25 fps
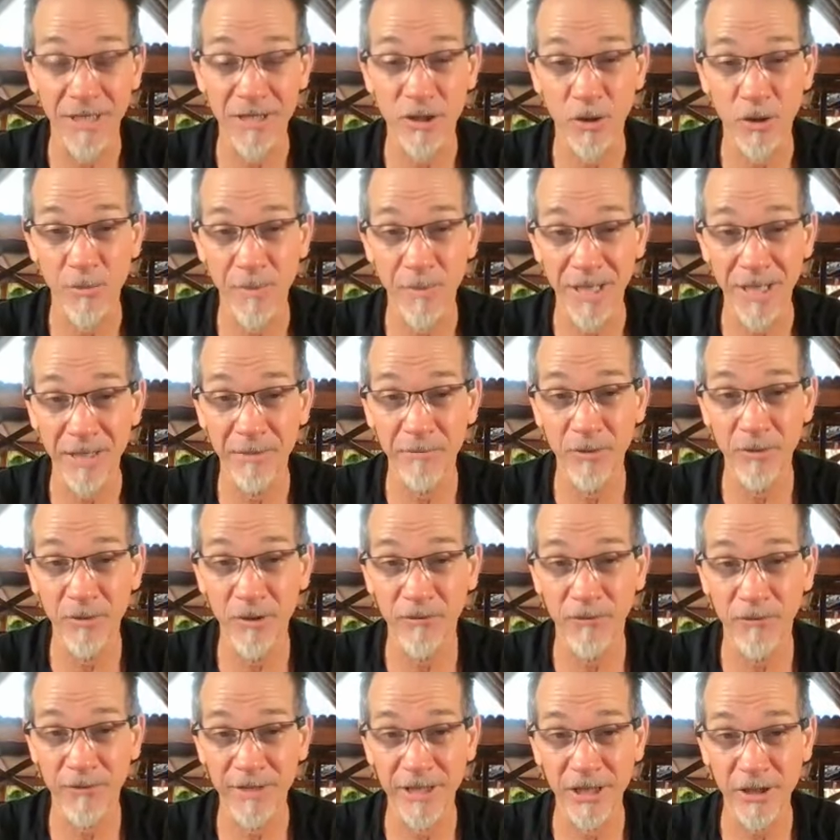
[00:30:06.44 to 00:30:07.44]
by so many
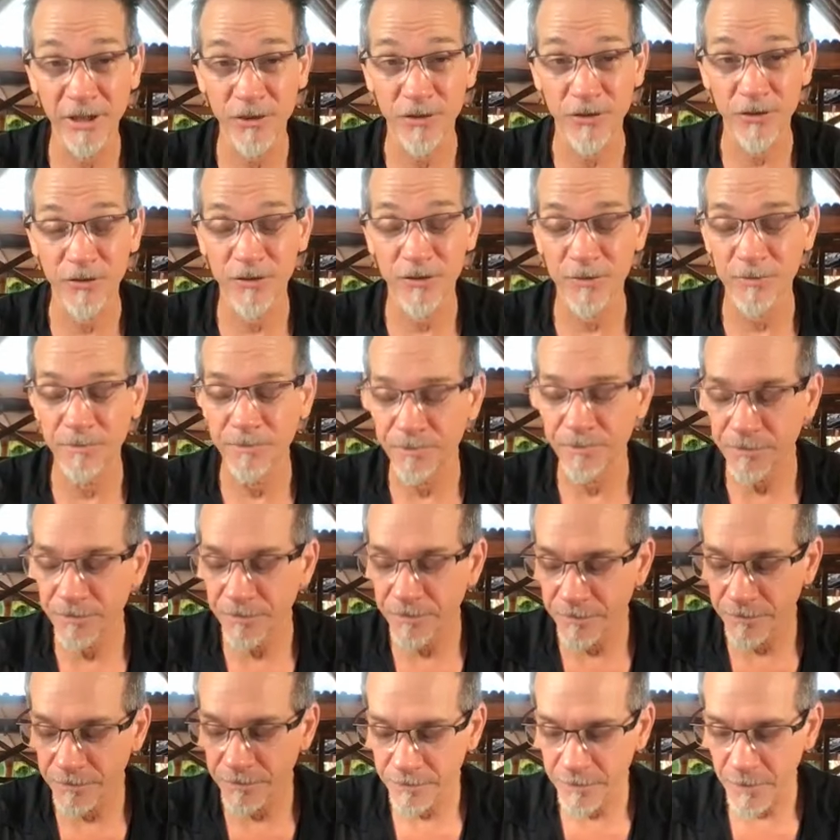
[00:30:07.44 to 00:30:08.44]
beautiful teachers.
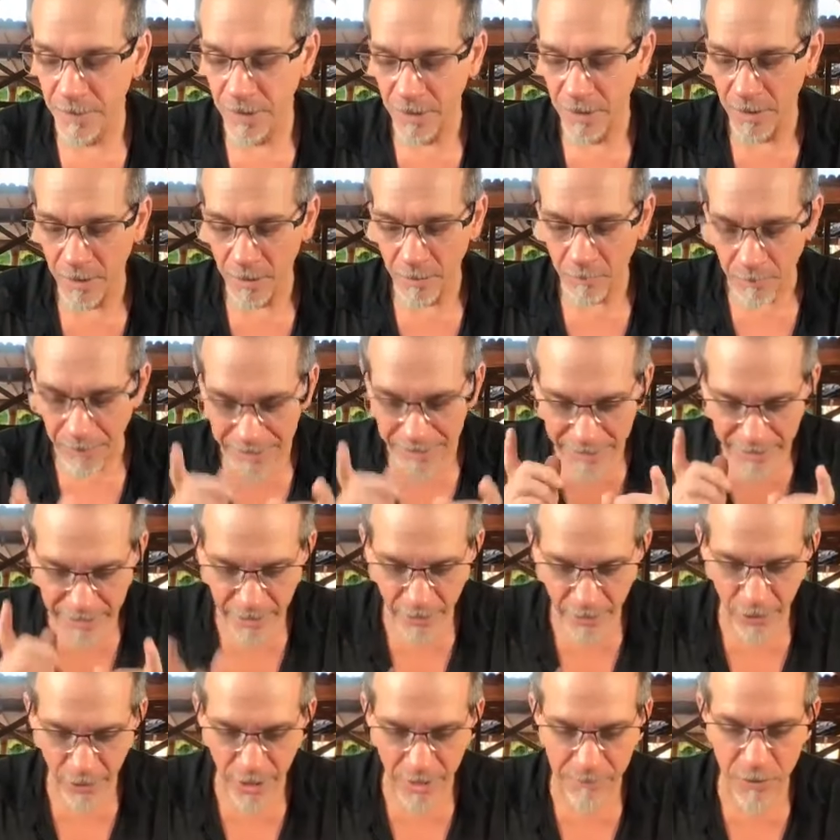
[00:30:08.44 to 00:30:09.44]
But
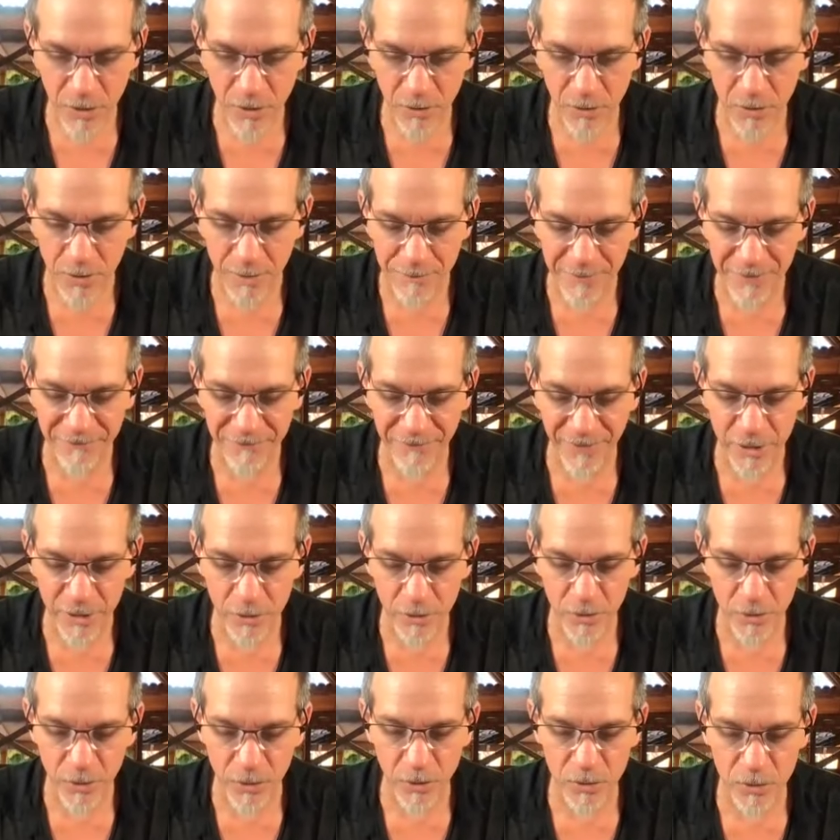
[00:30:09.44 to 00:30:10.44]
here I'm, I'm inviting
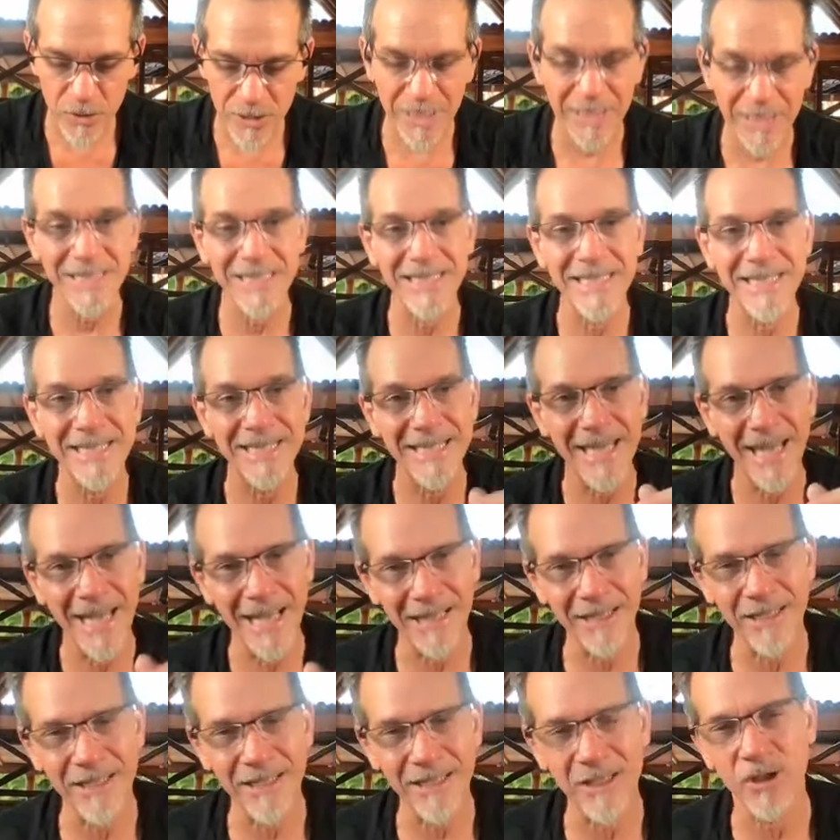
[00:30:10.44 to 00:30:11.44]
you to use that as
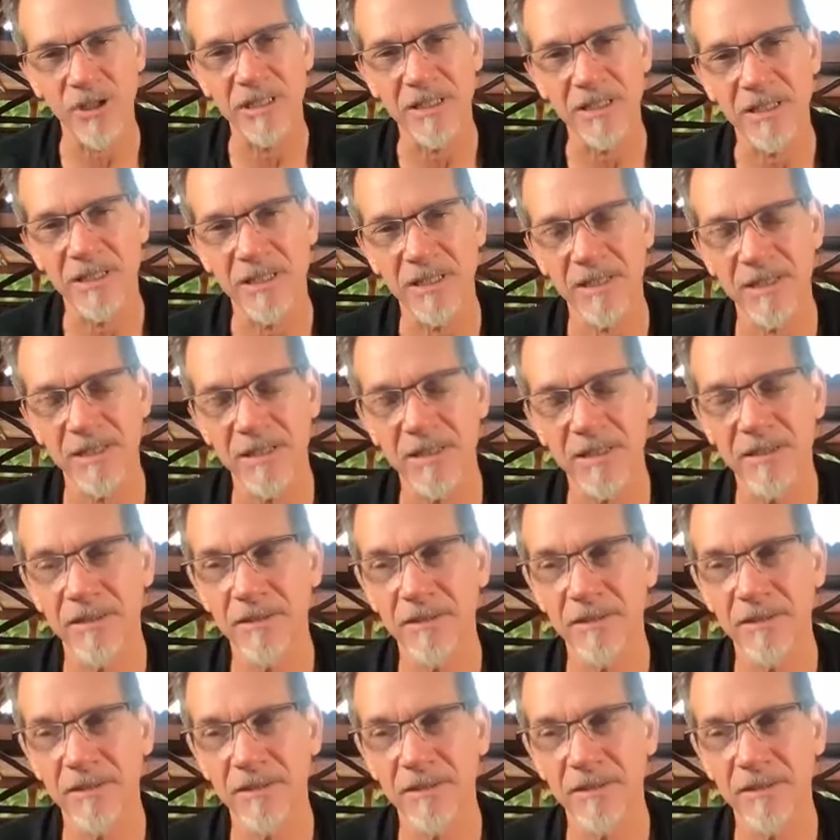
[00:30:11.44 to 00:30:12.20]
intelligence.